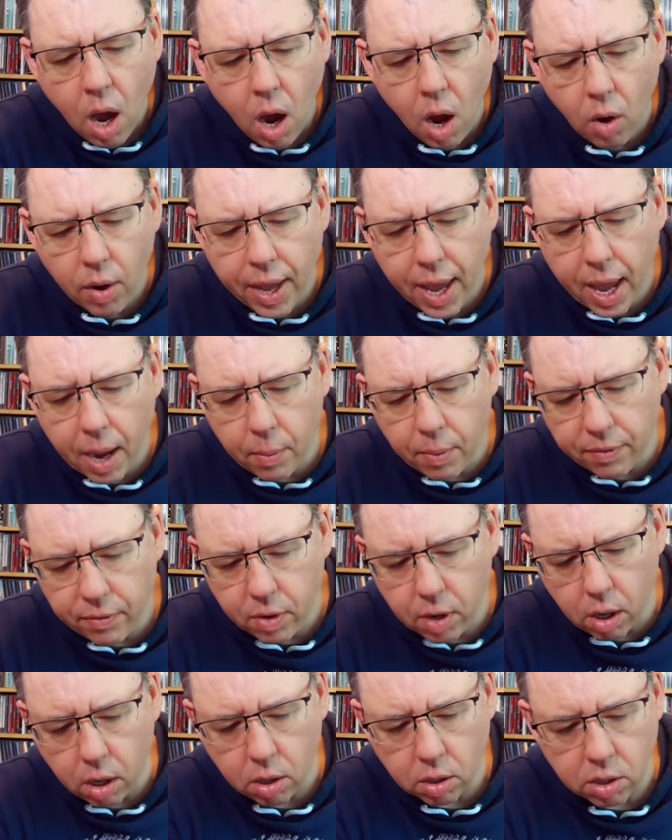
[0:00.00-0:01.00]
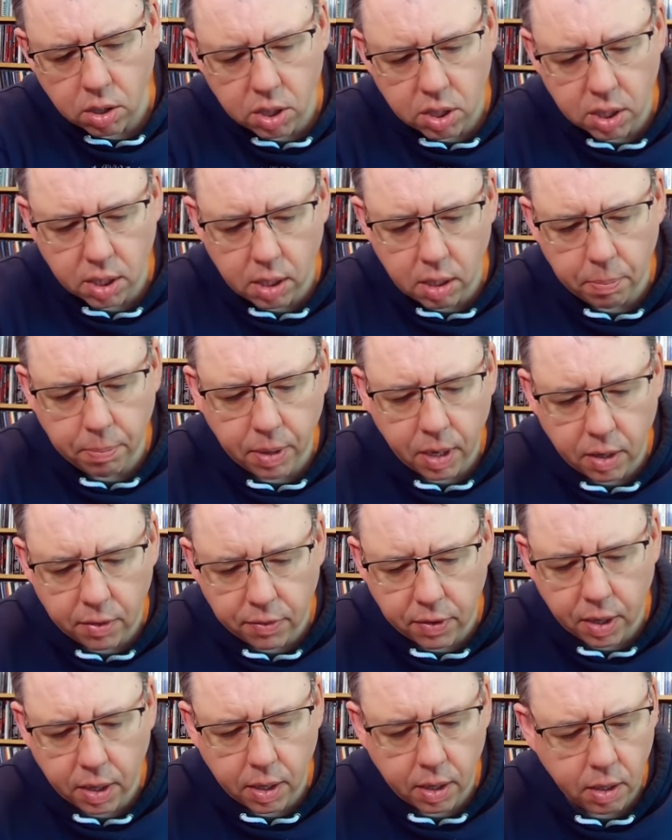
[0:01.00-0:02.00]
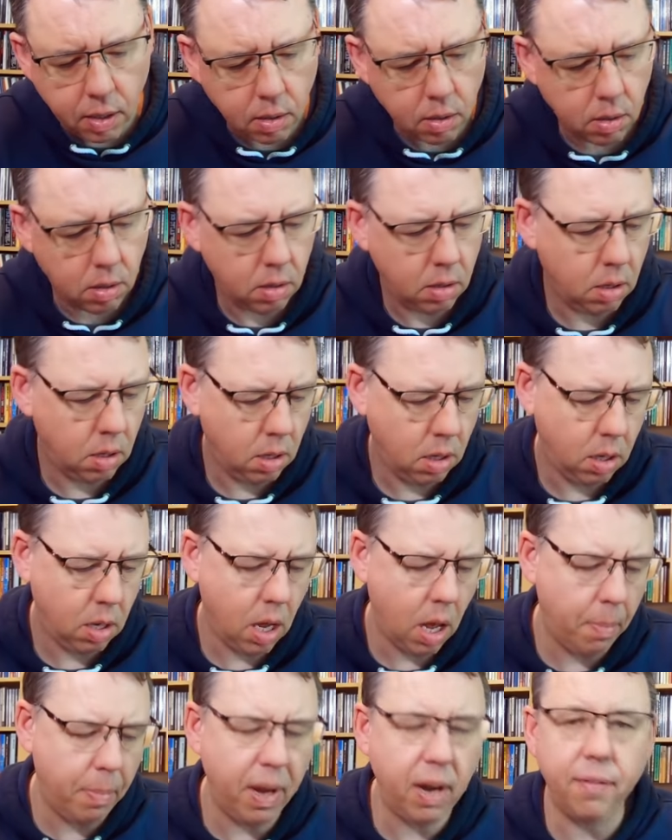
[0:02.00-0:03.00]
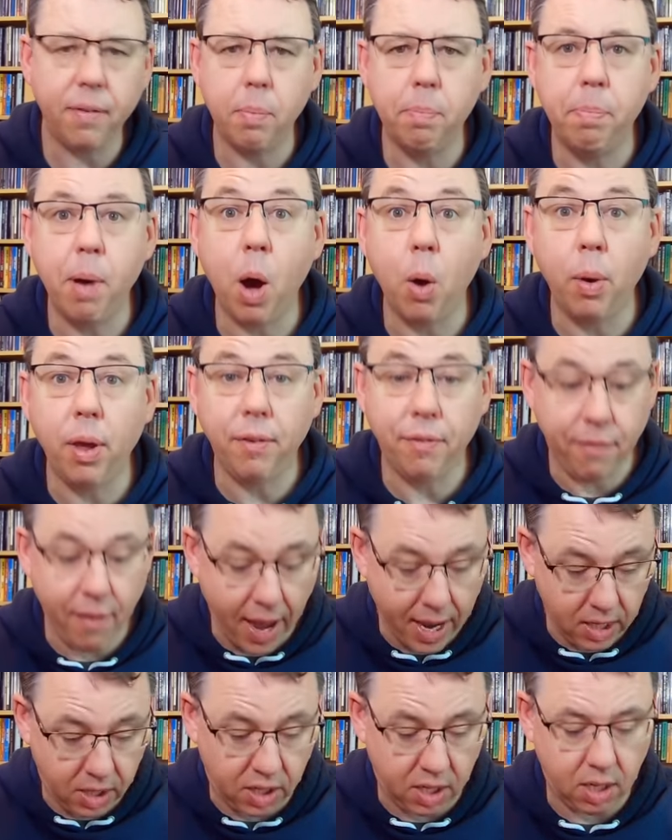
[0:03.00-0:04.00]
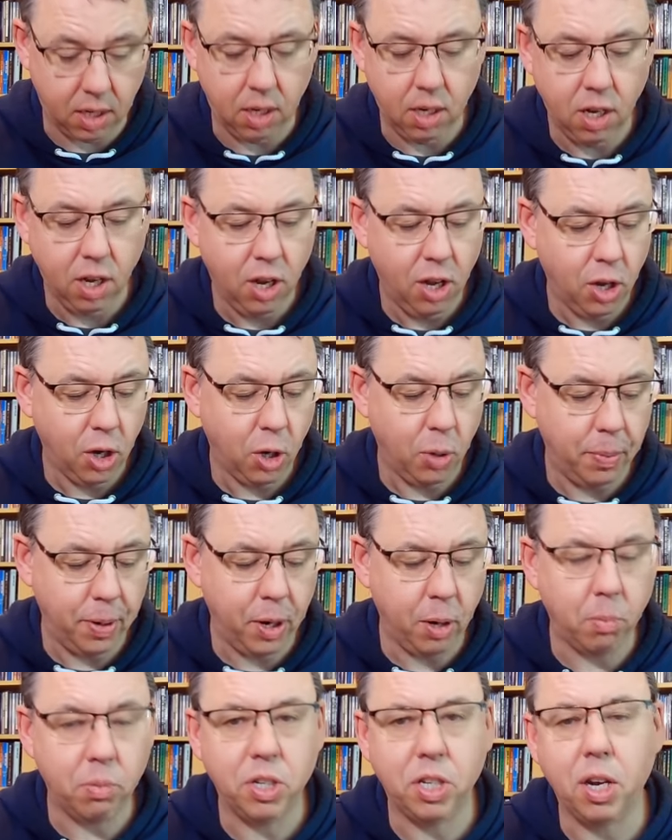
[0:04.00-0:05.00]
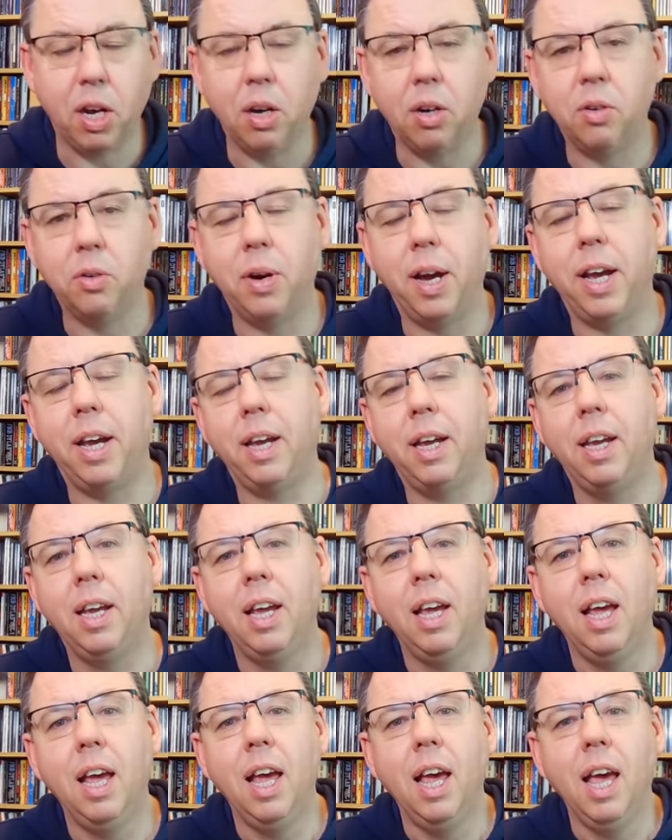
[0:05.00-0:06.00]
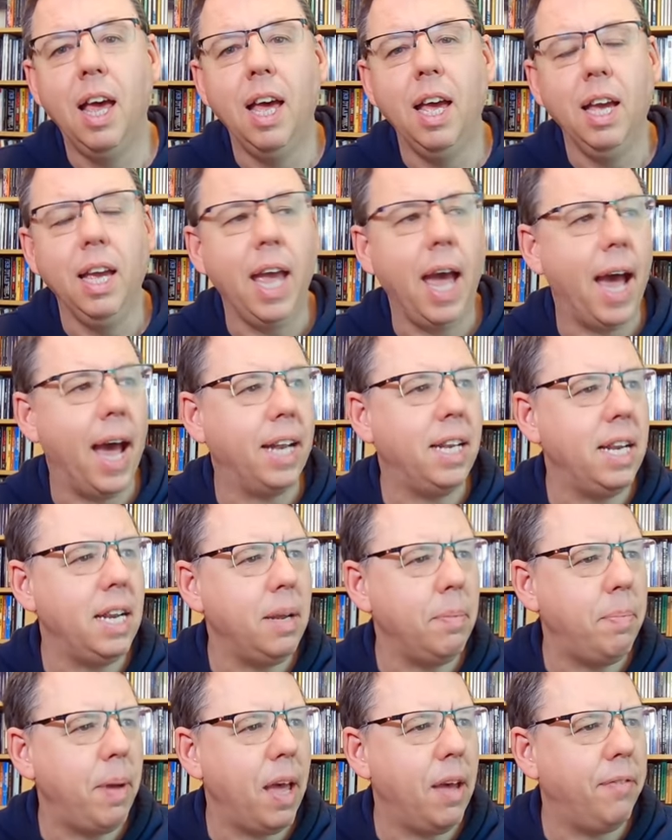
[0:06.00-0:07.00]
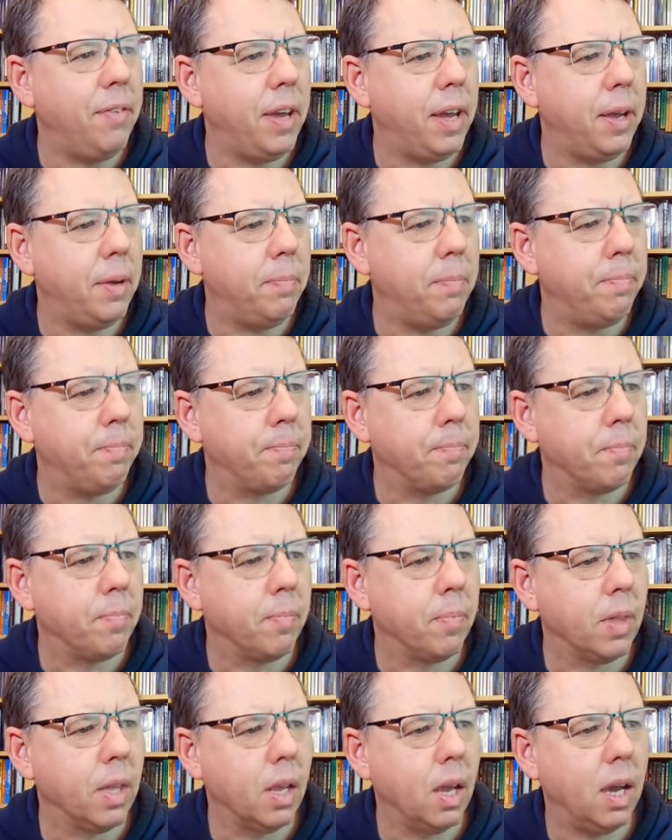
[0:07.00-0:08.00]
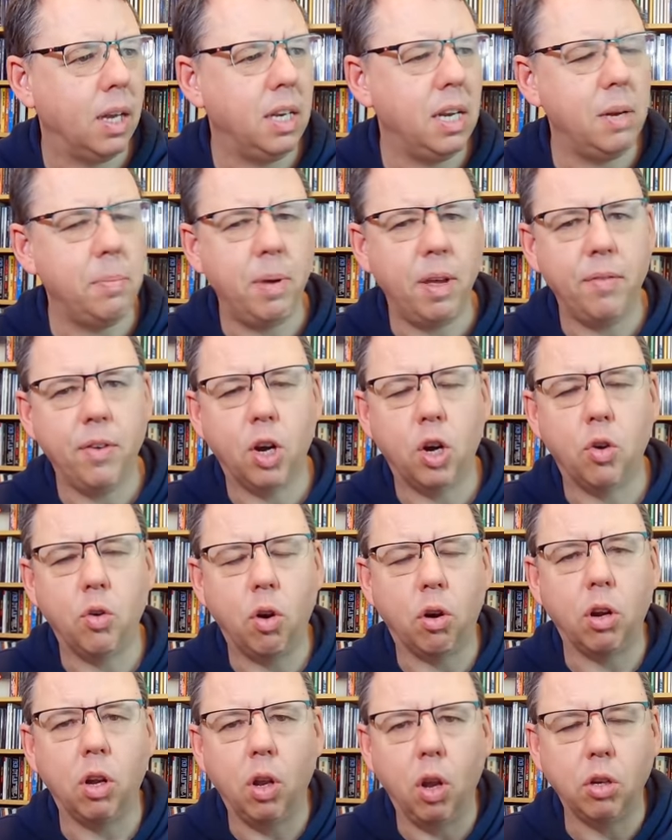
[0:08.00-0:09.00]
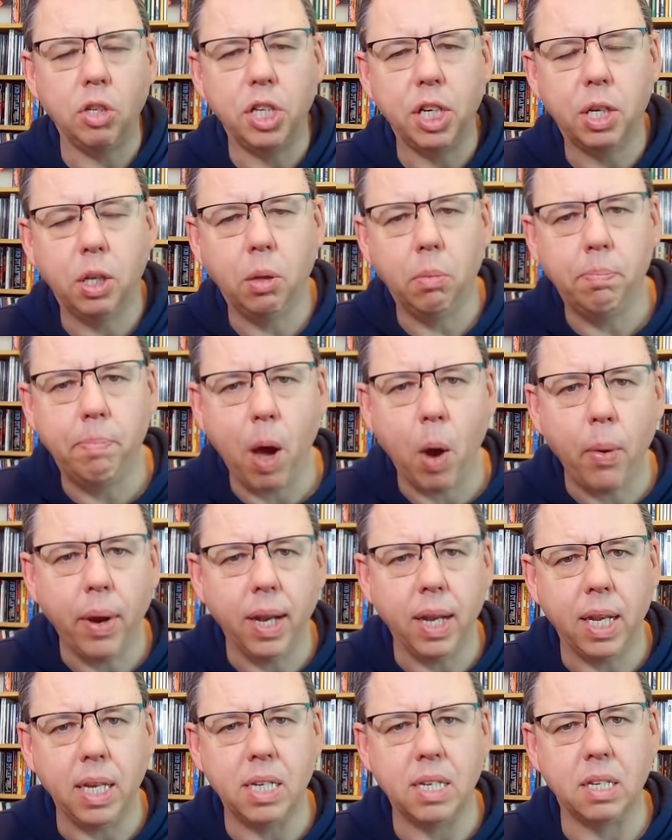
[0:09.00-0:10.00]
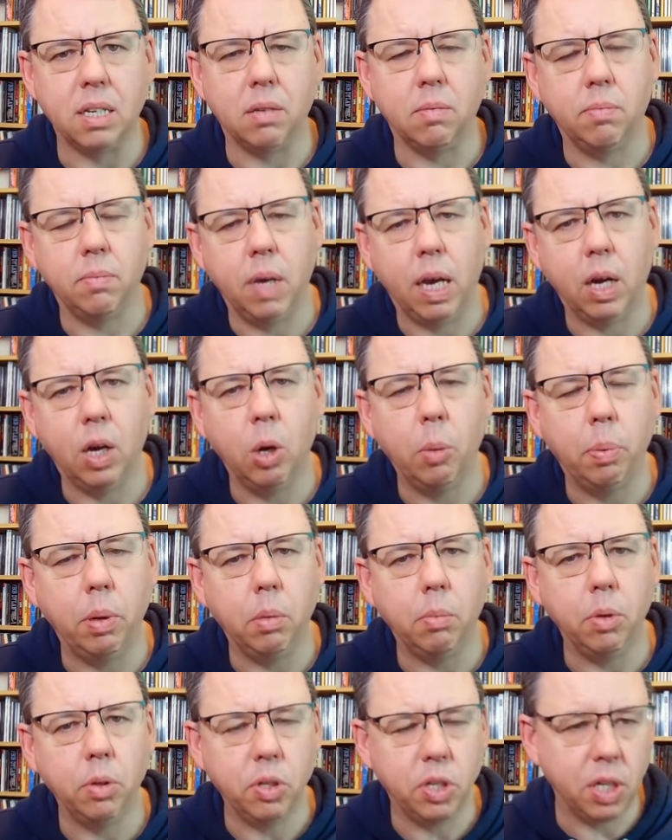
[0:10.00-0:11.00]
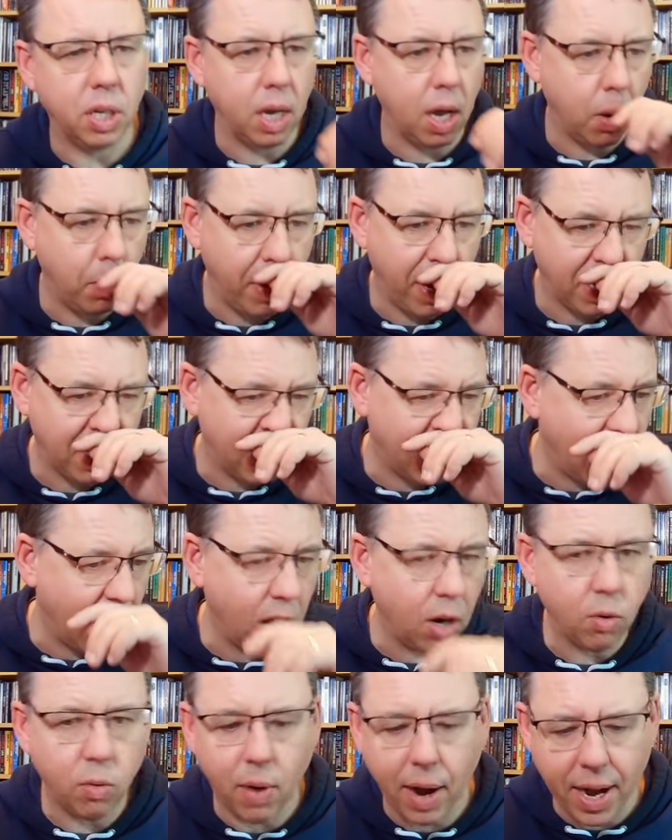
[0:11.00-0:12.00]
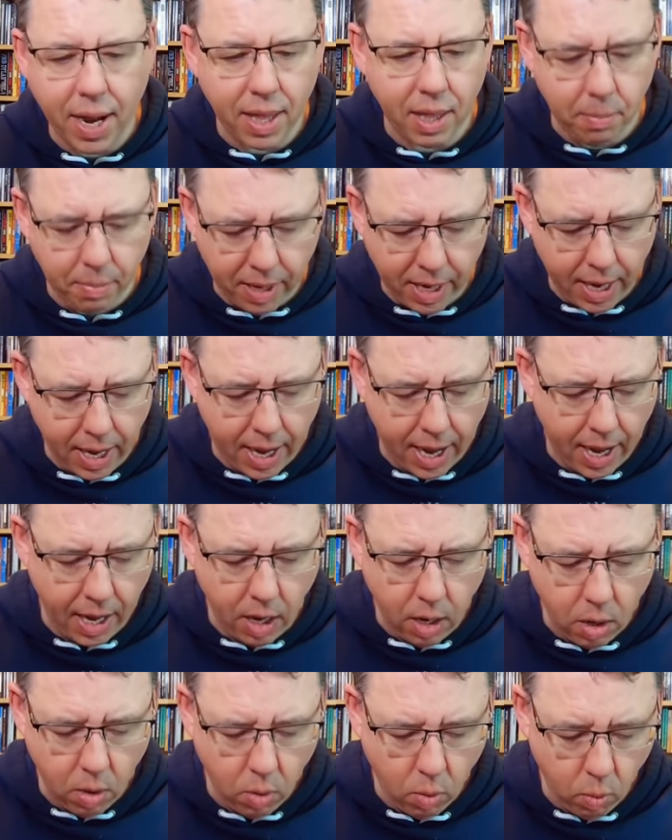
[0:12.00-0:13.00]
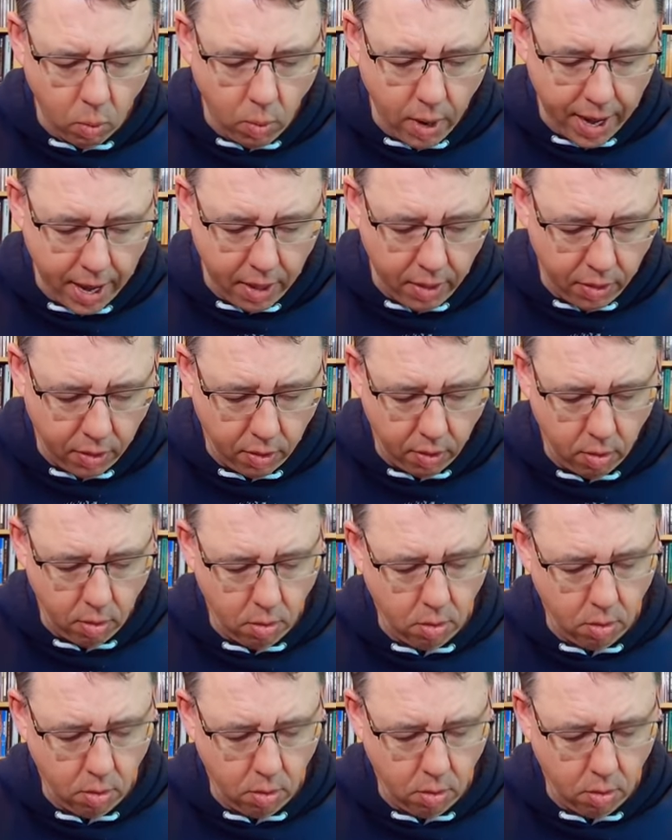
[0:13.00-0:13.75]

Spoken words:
Okay, we've got a bit of a Bowie fest coming up. So I did a bit of a chronological Bowie listen a couple of months ago, where I started right at the beginning with